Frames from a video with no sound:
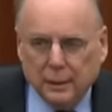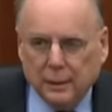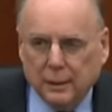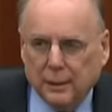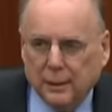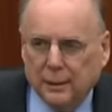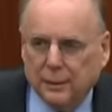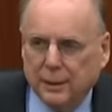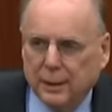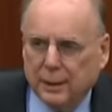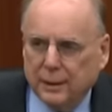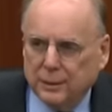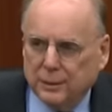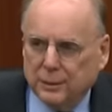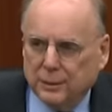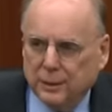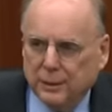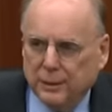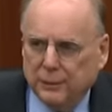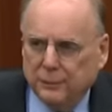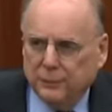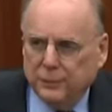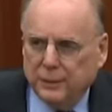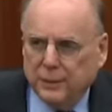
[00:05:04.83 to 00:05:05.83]
uh, that has
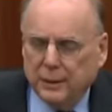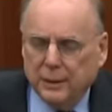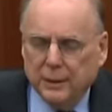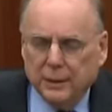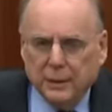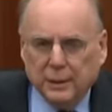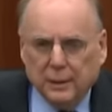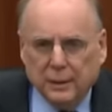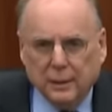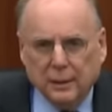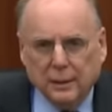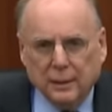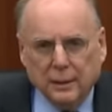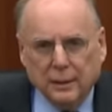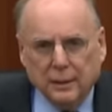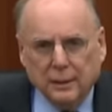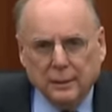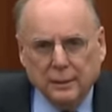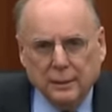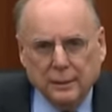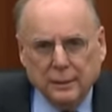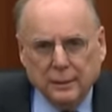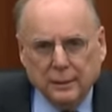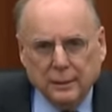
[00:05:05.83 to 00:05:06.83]
lived in uh,
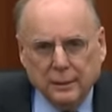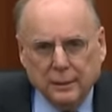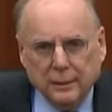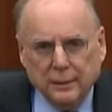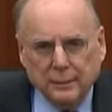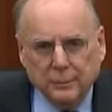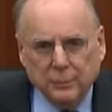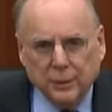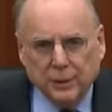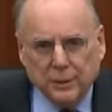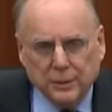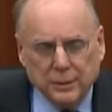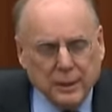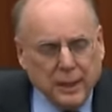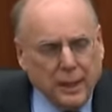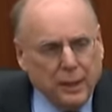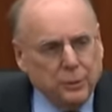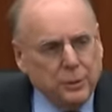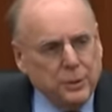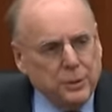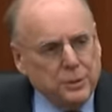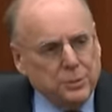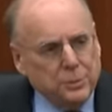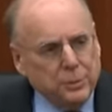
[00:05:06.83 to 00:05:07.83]
what is
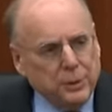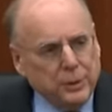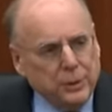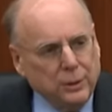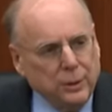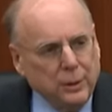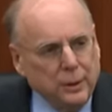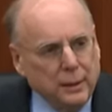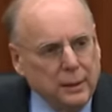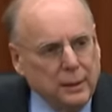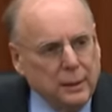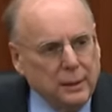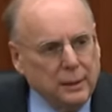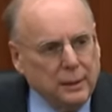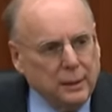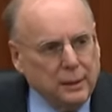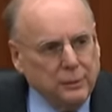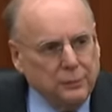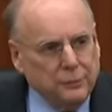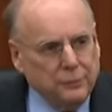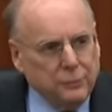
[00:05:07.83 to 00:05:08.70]
now Israel uh,